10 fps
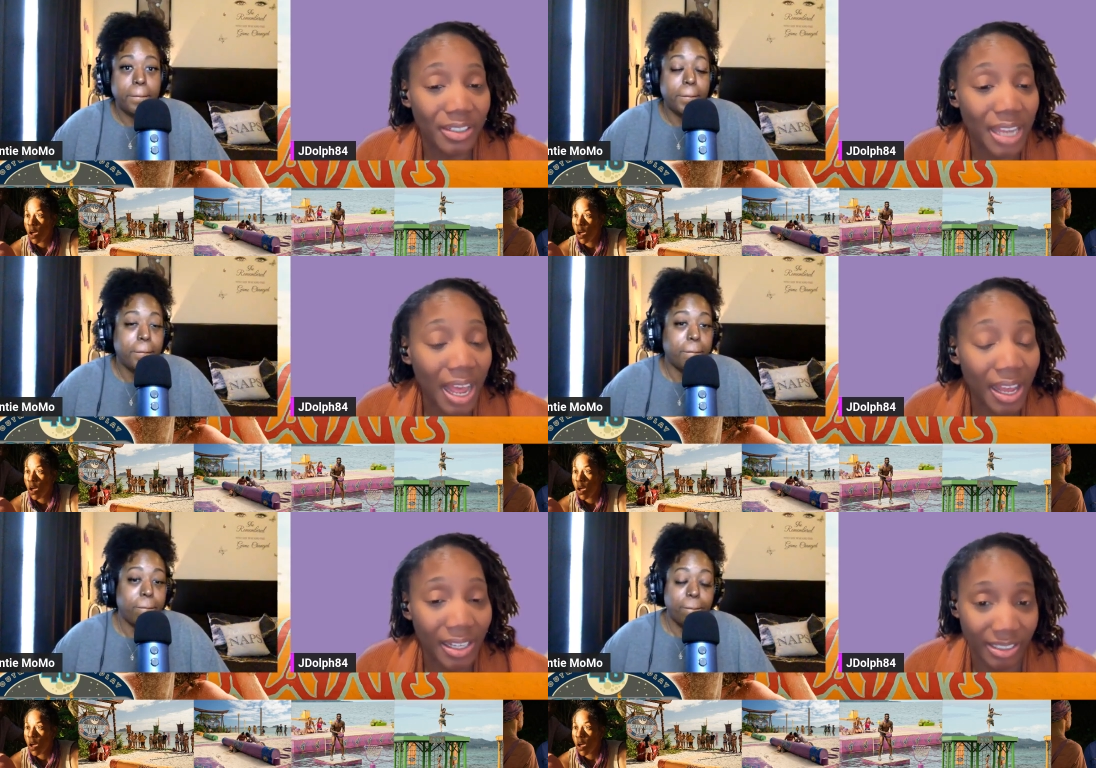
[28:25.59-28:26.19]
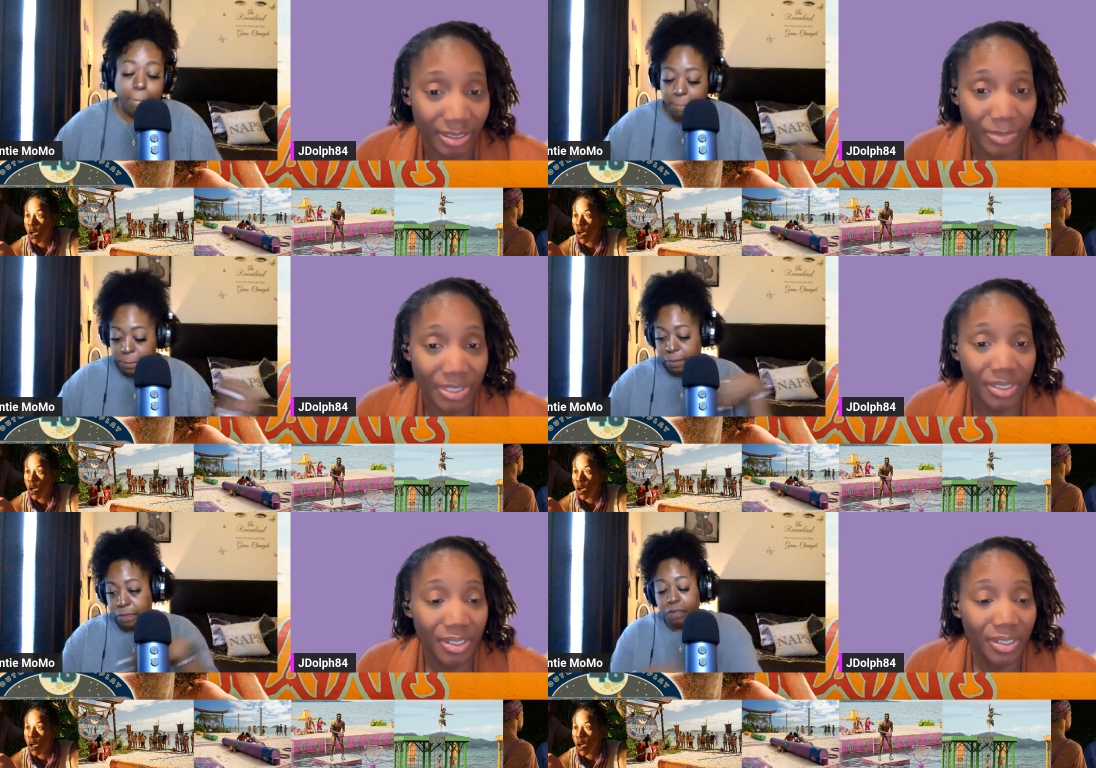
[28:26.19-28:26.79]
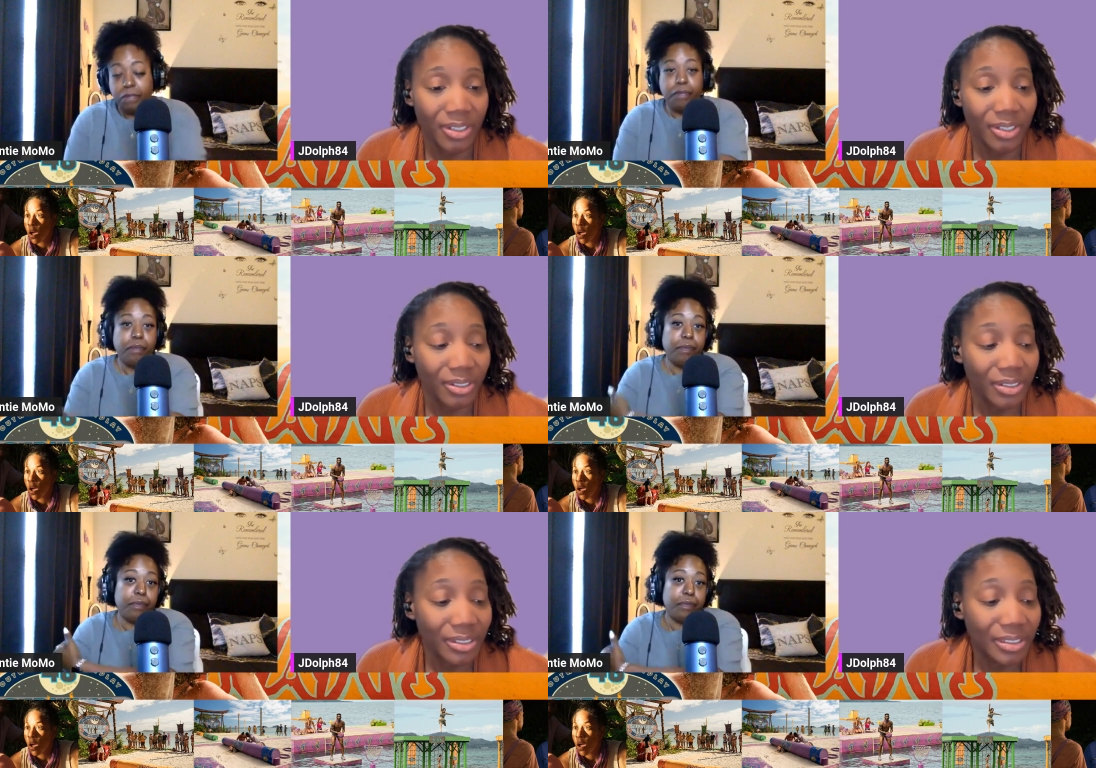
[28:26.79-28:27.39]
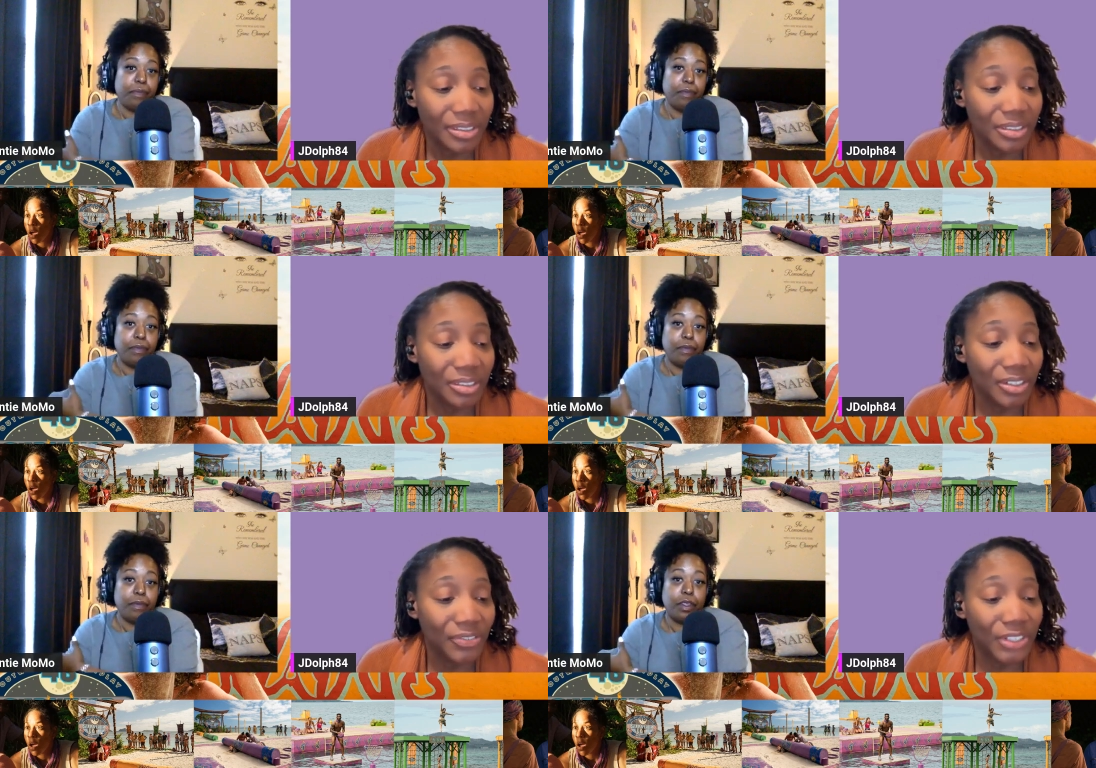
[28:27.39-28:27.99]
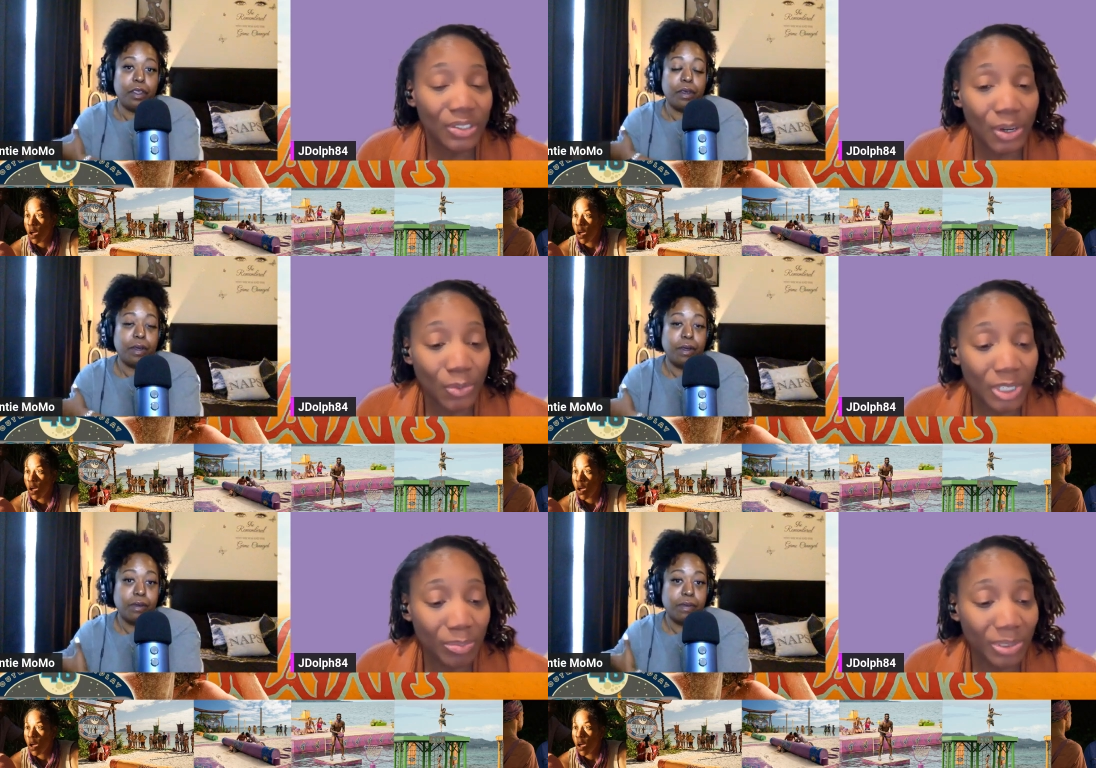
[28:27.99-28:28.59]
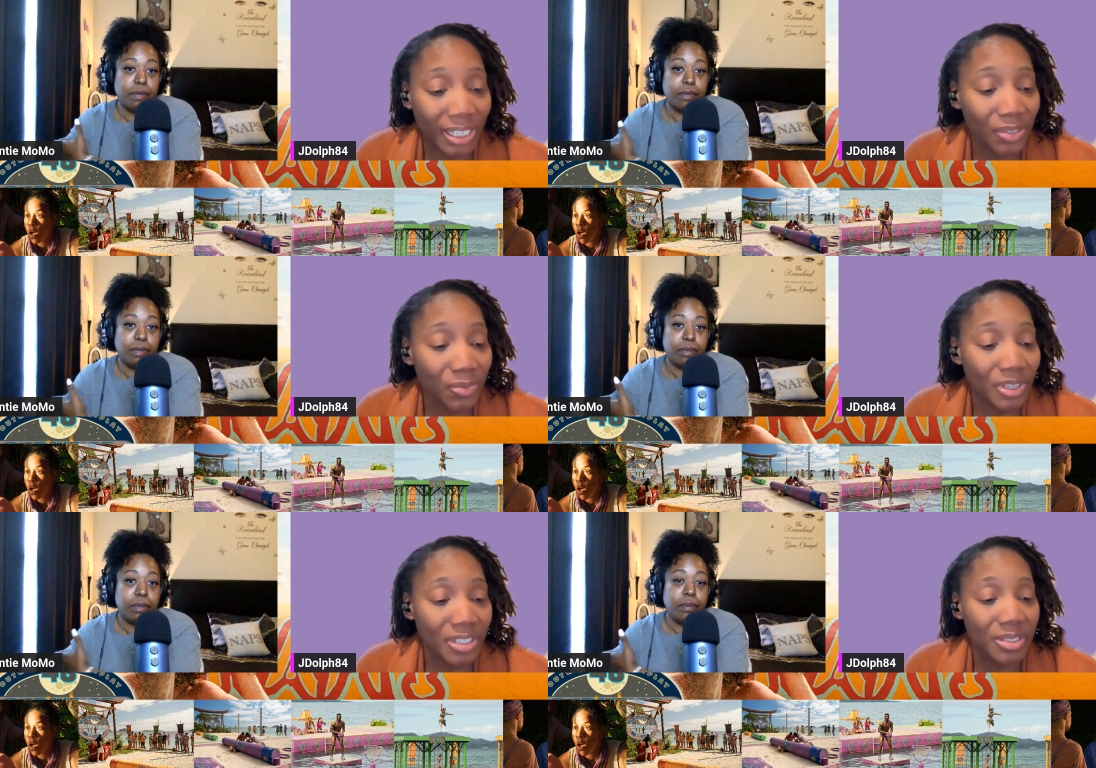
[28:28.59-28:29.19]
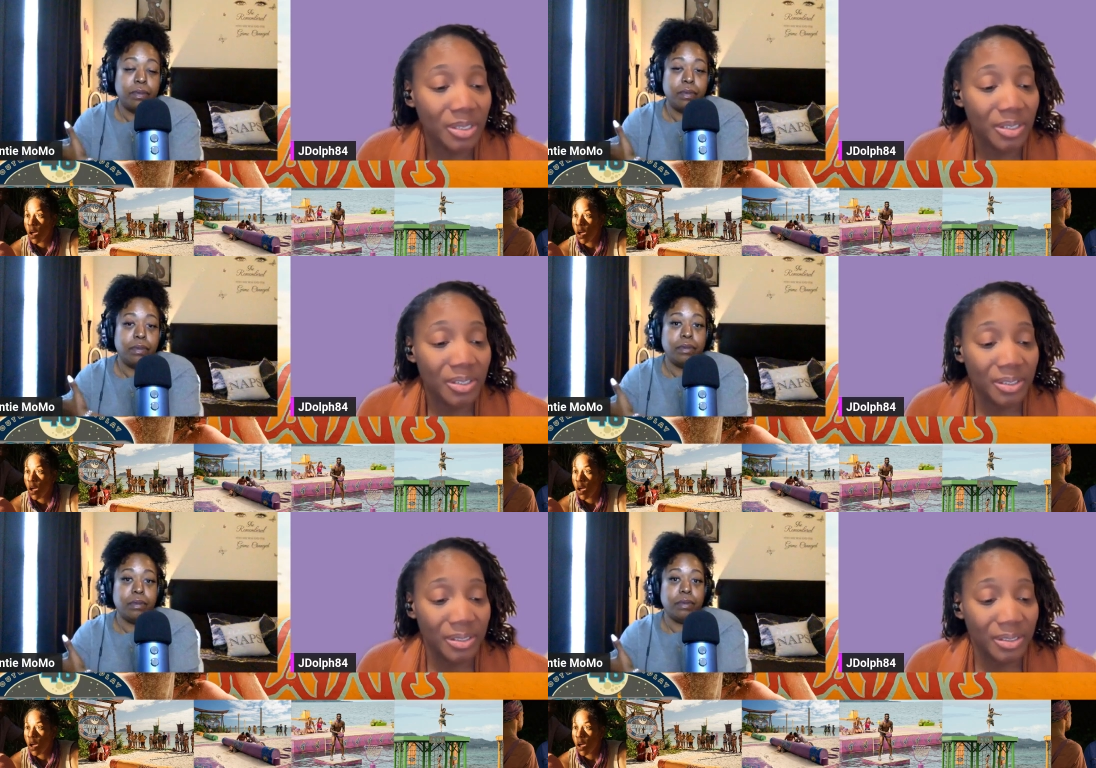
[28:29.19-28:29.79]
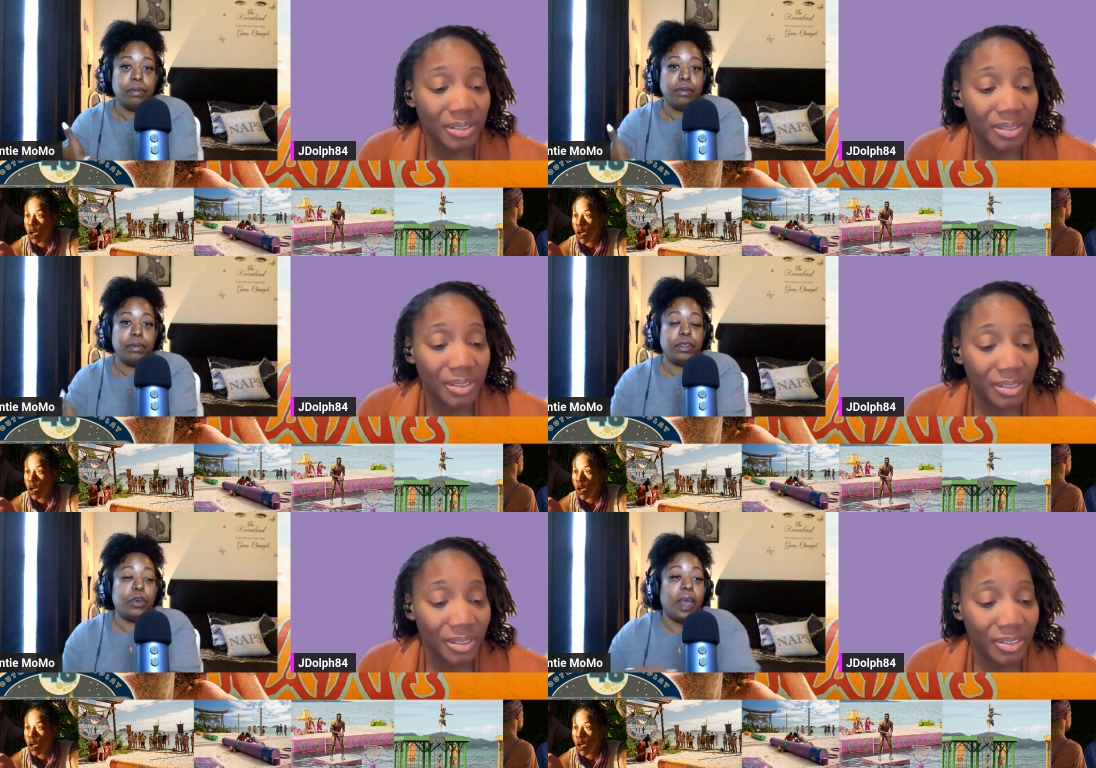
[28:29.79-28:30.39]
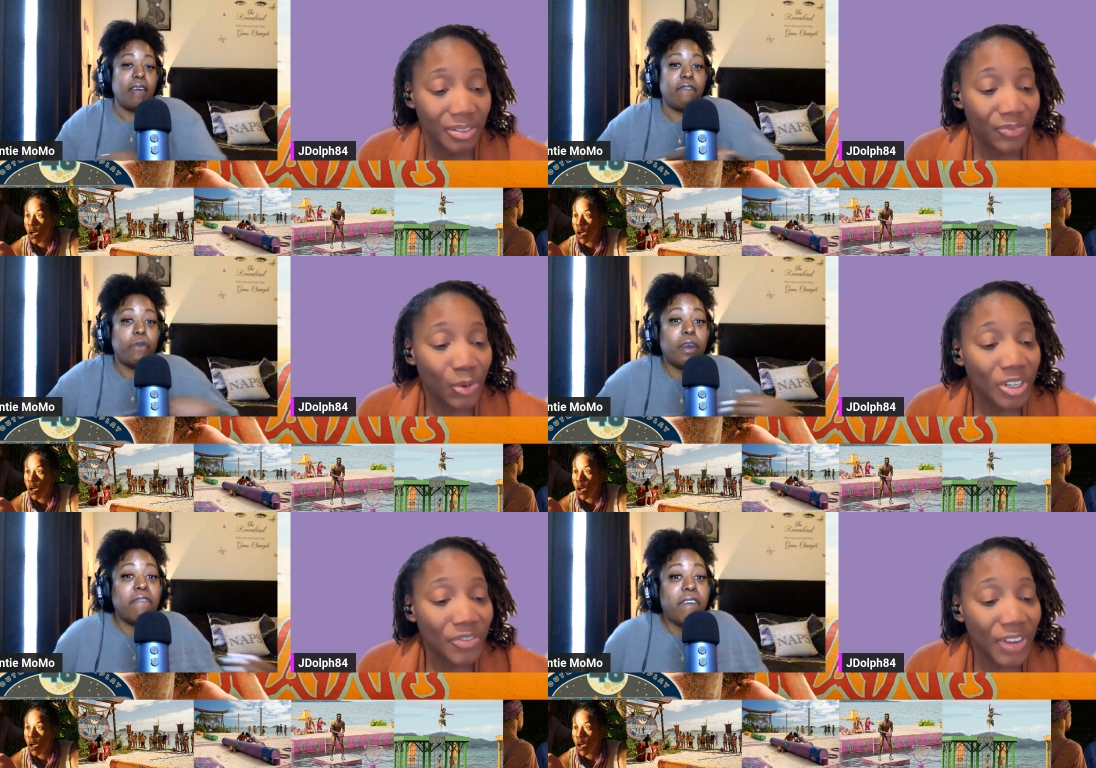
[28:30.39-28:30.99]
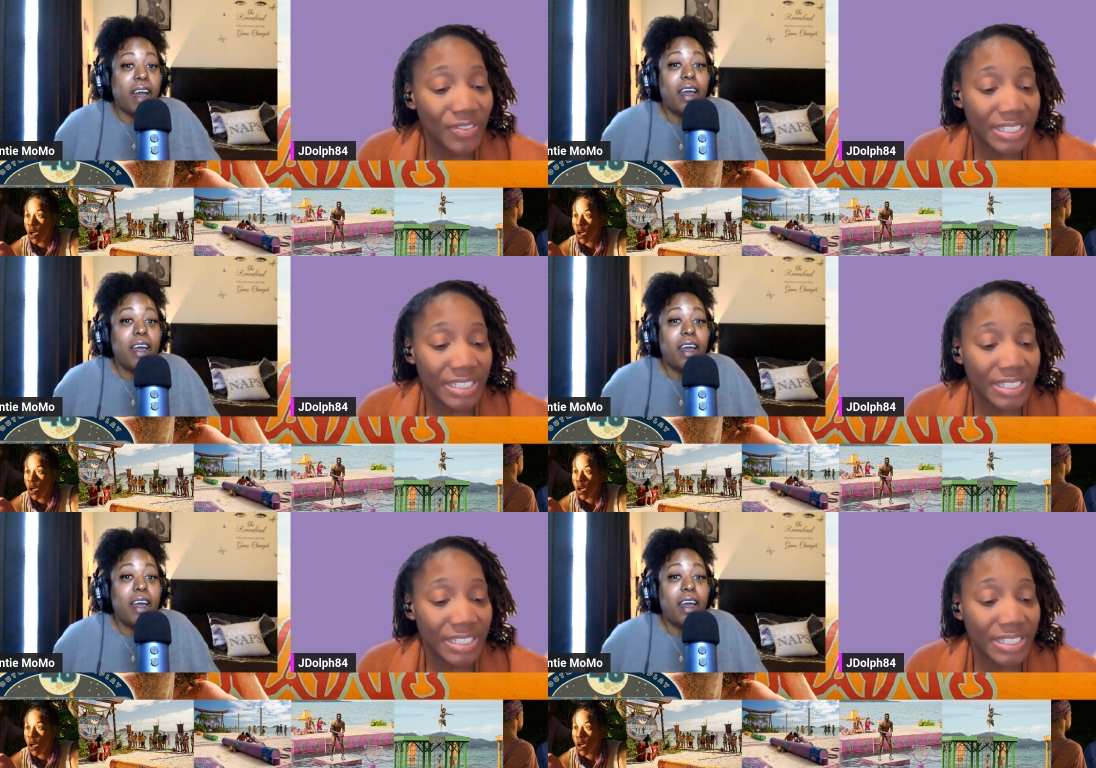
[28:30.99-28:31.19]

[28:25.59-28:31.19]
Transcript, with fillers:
Speaker 1: times to figure out what a plan was.
Speaker 2: You have forty-five